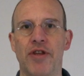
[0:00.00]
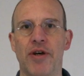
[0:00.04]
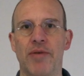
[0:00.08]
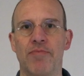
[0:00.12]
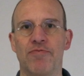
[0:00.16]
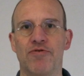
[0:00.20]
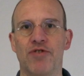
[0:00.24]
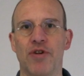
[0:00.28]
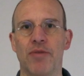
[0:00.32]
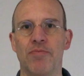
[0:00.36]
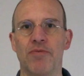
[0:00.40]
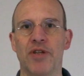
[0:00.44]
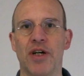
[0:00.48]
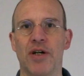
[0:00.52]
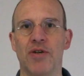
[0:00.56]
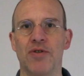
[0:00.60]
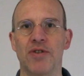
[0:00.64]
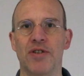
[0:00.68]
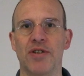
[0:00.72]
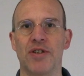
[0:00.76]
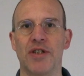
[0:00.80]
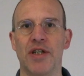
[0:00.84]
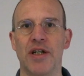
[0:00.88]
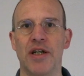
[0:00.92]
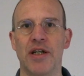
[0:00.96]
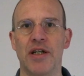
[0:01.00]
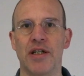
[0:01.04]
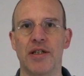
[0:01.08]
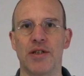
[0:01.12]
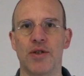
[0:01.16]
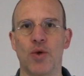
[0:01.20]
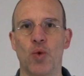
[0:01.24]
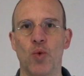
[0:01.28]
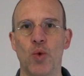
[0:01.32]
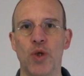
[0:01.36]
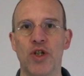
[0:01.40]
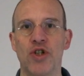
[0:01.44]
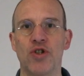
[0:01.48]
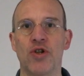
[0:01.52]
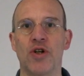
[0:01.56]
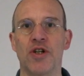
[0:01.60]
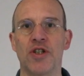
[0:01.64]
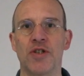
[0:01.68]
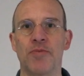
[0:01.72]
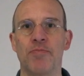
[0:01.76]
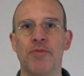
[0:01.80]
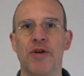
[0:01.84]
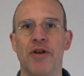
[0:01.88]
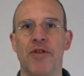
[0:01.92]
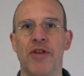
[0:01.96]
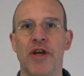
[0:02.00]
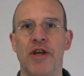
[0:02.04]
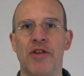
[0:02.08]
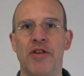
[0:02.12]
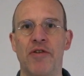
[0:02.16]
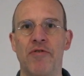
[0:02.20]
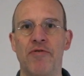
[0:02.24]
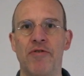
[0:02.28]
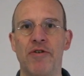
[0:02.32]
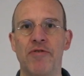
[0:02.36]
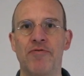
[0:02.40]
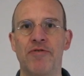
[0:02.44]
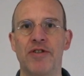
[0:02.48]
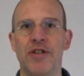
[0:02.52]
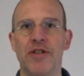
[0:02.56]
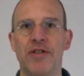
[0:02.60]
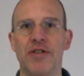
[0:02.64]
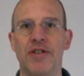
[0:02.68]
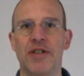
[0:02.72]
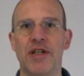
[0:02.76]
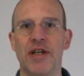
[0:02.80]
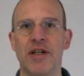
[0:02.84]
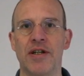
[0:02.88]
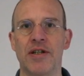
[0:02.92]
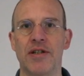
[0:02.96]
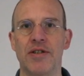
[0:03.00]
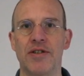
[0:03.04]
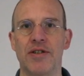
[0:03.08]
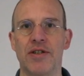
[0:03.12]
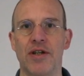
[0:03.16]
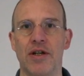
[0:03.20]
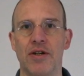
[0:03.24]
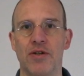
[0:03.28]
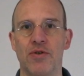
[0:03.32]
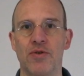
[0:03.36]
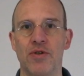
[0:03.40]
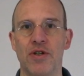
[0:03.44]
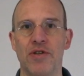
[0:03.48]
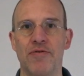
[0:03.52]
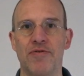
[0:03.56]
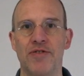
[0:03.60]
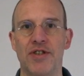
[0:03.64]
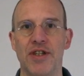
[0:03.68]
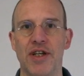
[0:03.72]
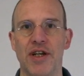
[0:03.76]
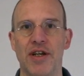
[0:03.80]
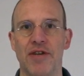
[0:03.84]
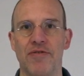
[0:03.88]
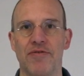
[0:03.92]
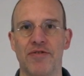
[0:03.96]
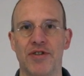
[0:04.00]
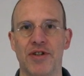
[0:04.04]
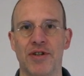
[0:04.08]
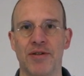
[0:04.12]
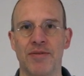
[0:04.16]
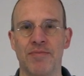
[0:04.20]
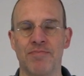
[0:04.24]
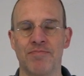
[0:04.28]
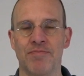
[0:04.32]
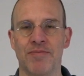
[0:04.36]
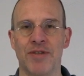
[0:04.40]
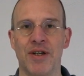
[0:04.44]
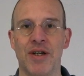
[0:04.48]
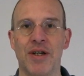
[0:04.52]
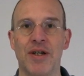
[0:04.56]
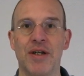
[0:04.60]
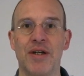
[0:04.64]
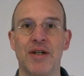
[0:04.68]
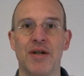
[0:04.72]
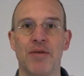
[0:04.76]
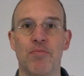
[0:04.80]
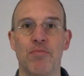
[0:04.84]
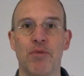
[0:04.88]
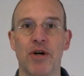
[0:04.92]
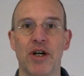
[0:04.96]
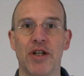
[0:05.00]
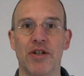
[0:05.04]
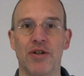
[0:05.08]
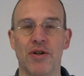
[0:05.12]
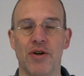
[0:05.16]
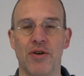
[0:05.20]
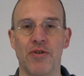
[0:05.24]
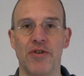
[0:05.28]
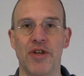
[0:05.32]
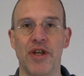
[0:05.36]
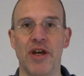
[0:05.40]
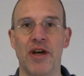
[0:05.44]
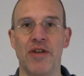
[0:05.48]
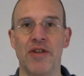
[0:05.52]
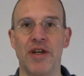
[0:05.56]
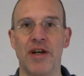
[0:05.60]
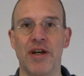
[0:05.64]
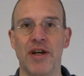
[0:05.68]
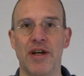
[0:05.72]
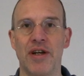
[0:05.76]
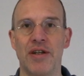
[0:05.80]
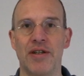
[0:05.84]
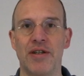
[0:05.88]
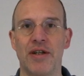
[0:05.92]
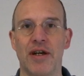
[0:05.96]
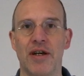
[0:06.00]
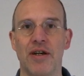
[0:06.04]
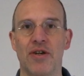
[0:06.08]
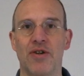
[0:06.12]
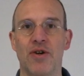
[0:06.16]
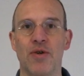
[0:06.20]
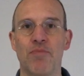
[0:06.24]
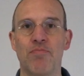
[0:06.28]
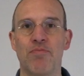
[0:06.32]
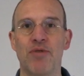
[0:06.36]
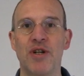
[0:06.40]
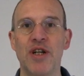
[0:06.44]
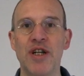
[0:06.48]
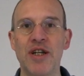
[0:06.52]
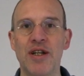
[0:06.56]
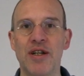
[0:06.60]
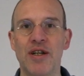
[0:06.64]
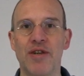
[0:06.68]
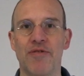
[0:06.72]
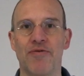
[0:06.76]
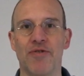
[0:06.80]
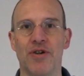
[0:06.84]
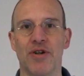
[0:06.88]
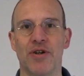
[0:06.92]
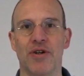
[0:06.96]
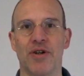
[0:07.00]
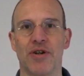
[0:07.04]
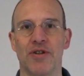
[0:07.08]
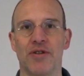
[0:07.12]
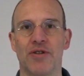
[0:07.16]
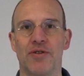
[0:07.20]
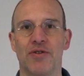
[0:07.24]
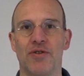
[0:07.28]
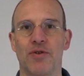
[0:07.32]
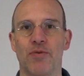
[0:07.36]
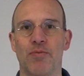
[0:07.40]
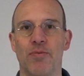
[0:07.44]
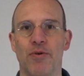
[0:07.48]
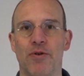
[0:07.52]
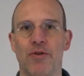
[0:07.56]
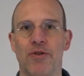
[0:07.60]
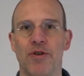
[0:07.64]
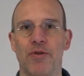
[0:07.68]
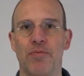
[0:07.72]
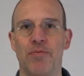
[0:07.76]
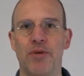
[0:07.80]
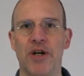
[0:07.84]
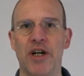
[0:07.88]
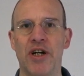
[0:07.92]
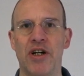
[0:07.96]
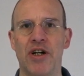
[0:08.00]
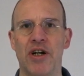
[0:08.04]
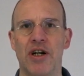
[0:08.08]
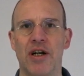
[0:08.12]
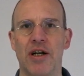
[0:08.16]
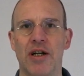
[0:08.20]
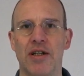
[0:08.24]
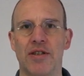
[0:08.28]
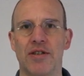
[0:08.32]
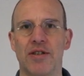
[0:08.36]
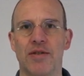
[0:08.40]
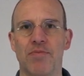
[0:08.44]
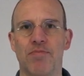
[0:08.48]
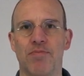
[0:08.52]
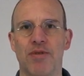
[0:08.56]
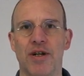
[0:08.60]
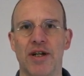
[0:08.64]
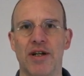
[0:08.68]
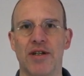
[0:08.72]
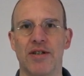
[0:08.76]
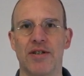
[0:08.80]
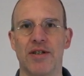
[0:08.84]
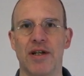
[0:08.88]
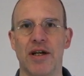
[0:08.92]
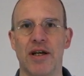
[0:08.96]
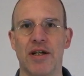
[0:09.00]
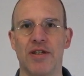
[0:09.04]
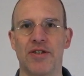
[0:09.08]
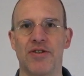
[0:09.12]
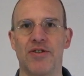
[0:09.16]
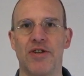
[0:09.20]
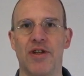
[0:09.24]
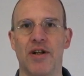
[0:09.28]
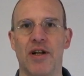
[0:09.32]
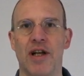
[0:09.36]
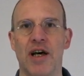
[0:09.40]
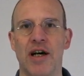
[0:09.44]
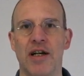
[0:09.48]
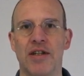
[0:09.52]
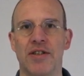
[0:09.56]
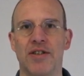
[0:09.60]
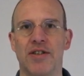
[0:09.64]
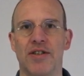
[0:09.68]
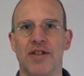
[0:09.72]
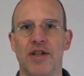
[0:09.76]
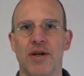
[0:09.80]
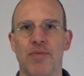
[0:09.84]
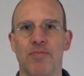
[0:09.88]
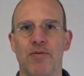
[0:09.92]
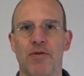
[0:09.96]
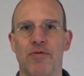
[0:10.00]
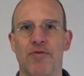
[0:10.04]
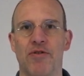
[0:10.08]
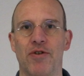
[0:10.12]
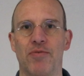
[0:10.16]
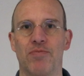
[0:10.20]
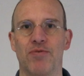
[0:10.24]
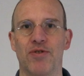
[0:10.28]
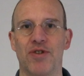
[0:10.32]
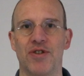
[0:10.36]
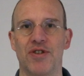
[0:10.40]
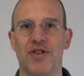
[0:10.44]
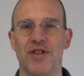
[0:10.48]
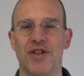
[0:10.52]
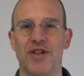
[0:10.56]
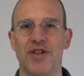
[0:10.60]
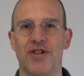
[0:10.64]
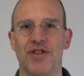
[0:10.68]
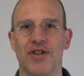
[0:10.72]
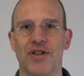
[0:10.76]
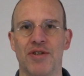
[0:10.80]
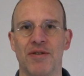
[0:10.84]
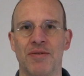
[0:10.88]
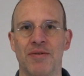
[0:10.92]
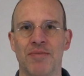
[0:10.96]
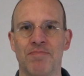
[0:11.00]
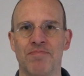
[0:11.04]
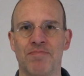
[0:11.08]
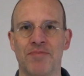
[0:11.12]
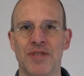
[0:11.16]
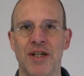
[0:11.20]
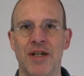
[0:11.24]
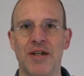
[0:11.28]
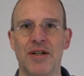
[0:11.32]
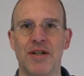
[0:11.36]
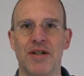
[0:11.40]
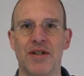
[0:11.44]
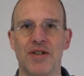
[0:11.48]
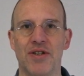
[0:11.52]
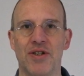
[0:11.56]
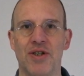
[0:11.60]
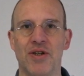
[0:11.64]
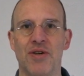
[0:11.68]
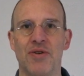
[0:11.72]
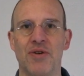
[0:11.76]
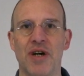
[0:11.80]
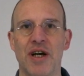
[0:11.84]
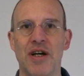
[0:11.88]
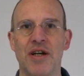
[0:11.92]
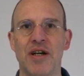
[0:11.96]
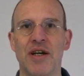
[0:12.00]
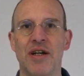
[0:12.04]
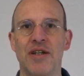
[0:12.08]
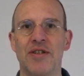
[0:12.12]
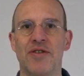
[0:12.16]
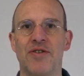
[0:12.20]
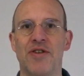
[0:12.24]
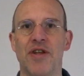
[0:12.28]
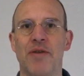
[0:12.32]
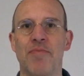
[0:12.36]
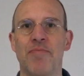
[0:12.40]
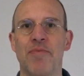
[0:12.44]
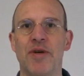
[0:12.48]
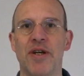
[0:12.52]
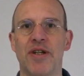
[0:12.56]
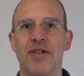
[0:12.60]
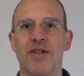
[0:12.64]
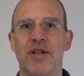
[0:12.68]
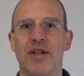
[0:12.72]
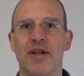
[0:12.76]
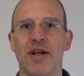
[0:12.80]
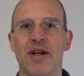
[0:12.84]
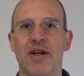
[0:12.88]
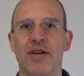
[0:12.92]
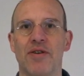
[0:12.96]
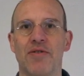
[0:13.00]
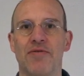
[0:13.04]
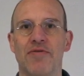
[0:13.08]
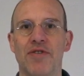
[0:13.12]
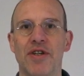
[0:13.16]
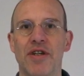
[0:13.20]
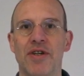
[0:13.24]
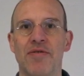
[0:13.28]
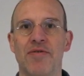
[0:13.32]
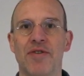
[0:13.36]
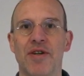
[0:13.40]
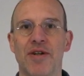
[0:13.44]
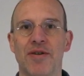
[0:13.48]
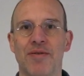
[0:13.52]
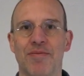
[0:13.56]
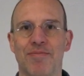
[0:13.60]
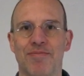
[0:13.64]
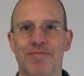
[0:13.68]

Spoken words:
them from downstairs, which cost me another 15 seconds I could have saved. But on the other hand, I completely forgot to put the parallettes in place as the last step of the procedure. So I guess that makes it kind of even.